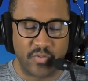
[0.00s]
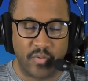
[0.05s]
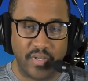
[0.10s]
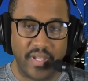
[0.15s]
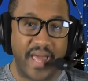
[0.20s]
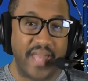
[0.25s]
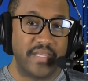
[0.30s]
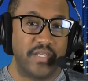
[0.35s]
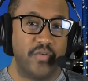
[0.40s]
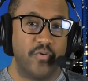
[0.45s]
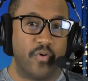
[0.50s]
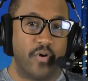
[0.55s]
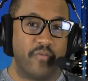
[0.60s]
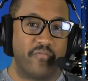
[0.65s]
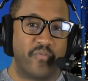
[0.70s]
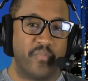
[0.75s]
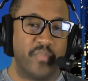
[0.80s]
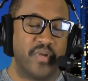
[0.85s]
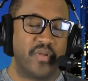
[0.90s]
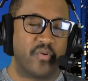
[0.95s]
So a lot of
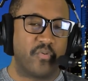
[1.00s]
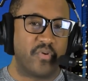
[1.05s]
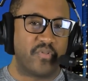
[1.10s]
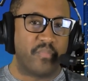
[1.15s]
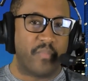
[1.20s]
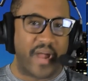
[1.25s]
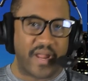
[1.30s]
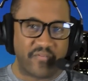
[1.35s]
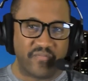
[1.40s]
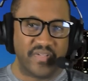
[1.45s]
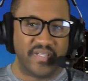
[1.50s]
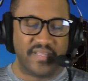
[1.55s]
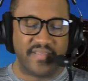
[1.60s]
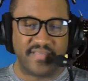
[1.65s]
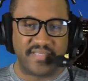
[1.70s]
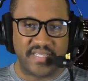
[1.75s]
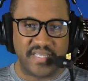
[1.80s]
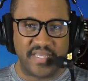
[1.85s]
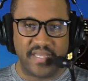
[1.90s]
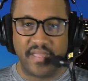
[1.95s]
you are familiar with Mike
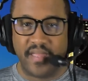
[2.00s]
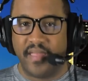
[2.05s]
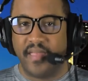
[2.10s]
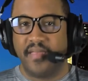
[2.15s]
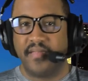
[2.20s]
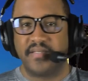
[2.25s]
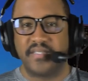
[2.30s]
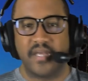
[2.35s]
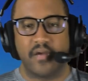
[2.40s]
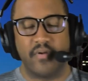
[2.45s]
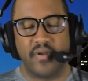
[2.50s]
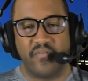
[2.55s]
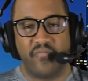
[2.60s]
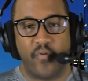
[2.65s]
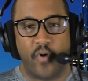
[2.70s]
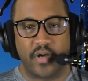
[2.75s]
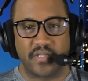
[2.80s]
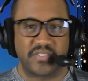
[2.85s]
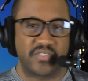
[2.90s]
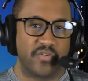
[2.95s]
Valenti,
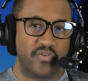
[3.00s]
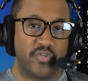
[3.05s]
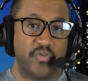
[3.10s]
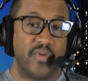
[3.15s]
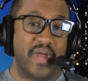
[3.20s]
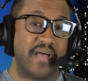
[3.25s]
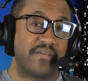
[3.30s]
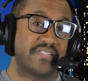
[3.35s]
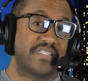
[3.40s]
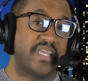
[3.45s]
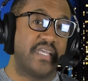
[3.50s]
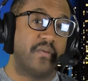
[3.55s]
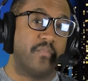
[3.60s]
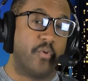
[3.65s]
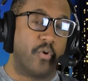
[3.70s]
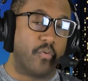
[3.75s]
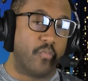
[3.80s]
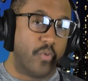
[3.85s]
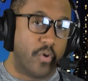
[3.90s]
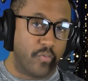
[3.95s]
Terry Foster. You now see
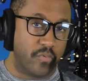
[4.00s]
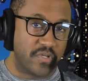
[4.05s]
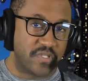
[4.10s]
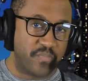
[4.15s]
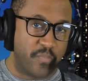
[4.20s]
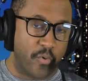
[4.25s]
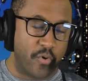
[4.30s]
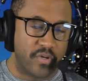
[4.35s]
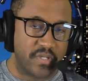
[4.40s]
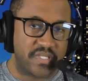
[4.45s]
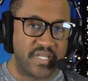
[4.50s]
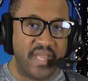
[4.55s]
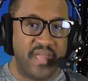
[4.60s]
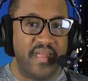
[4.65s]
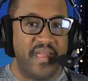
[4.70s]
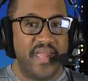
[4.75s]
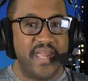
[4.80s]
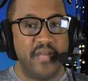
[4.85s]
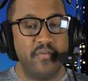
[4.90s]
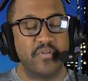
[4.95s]
him on Woodward Sports.
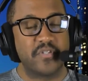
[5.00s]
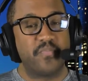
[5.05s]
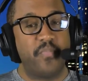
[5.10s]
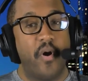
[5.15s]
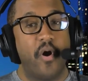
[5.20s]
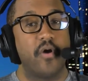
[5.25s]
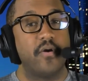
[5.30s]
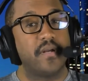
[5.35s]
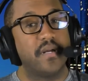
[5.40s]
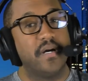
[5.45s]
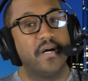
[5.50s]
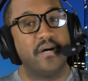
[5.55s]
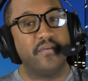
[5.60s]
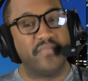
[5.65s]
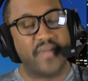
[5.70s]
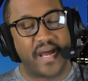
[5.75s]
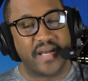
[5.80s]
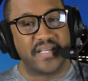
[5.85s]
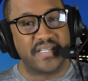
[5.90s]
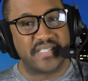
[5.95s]
He was part
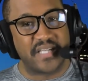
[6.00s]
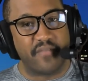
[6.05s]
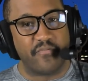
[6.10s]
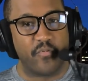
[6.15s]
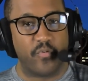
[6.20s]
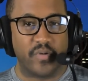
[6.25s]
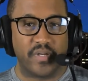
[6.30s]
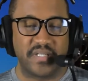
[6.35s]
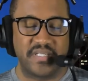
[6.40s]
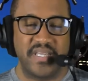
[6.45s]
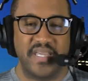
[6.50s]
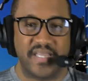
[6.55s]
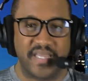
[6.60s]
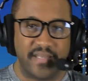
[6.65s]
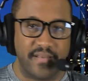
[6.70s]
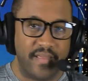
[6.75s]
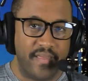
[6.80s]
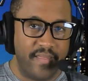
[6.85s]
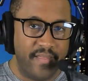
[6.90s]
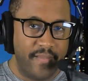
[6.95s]
of 97-1 a
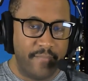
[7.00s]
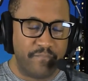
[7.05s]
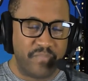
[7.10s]
ticket.